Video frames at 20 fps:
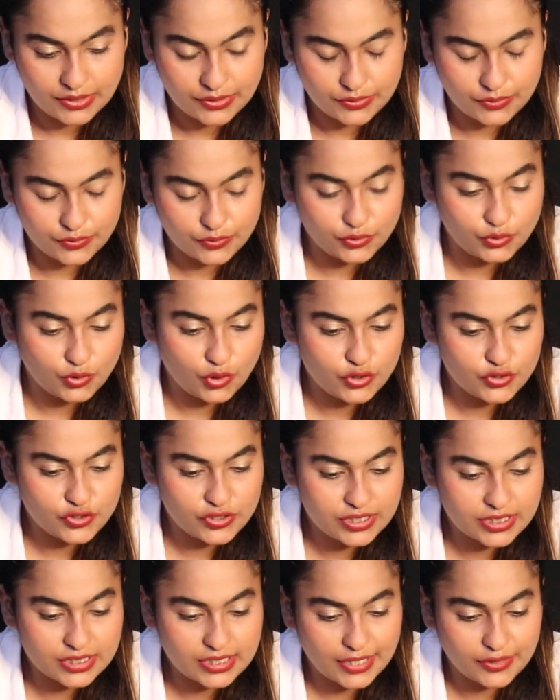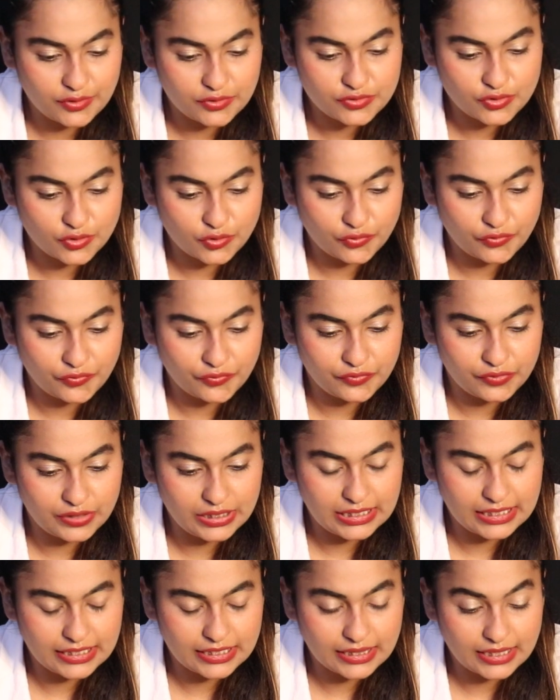you're just kind of sort of
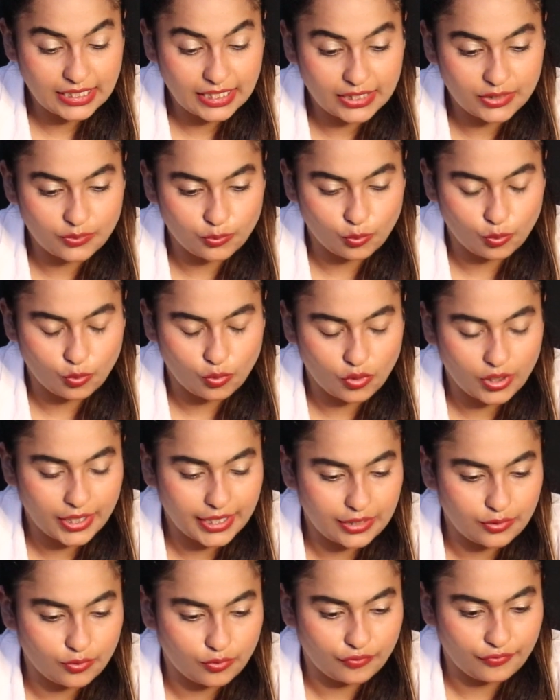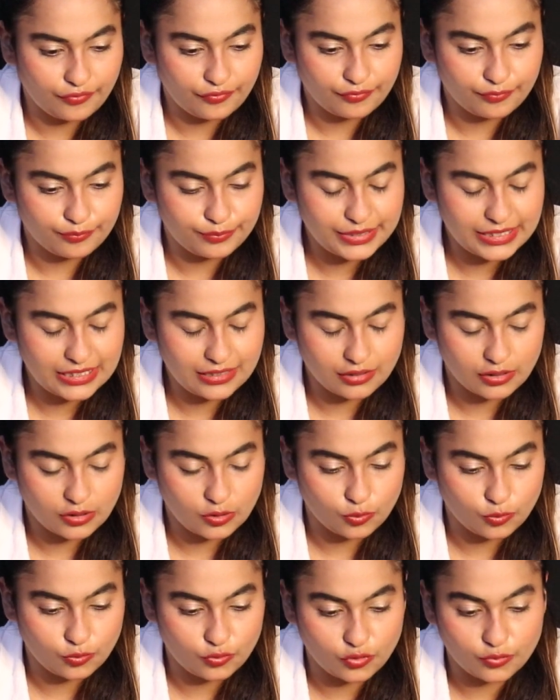feeling that void of being
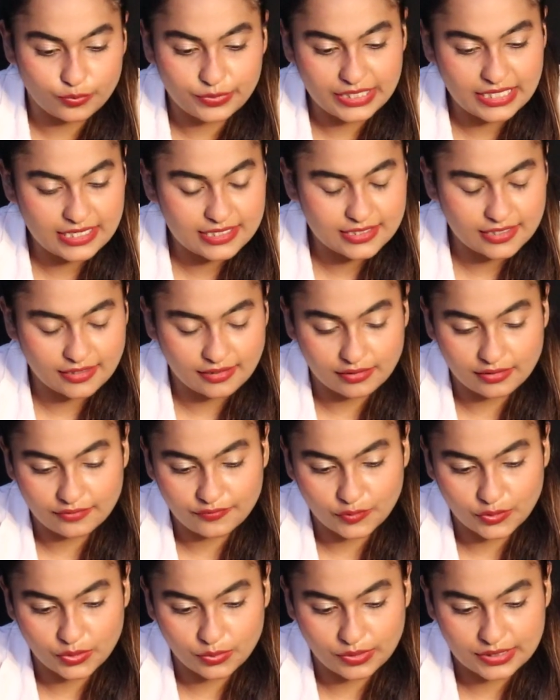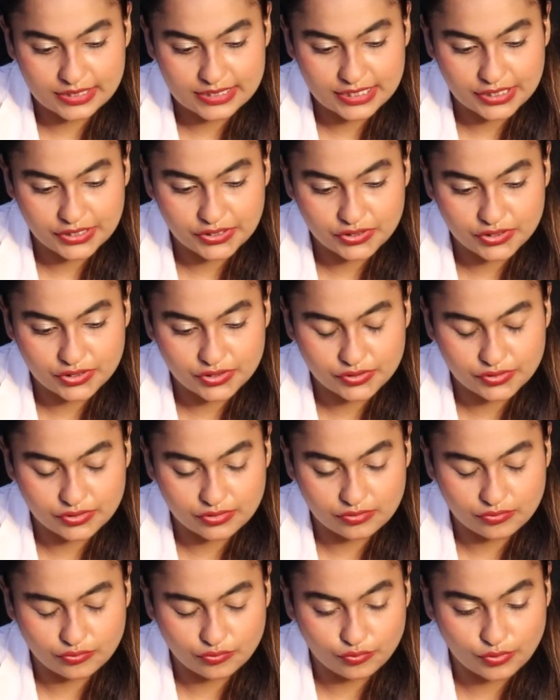alone or being single, for the ones that
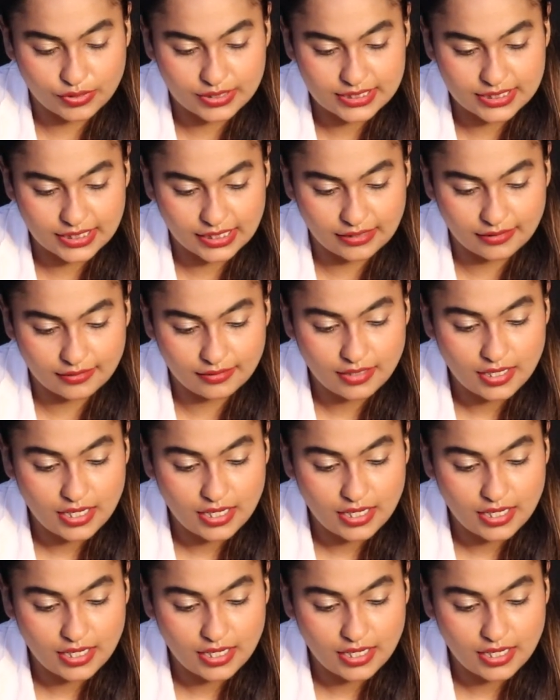who are single.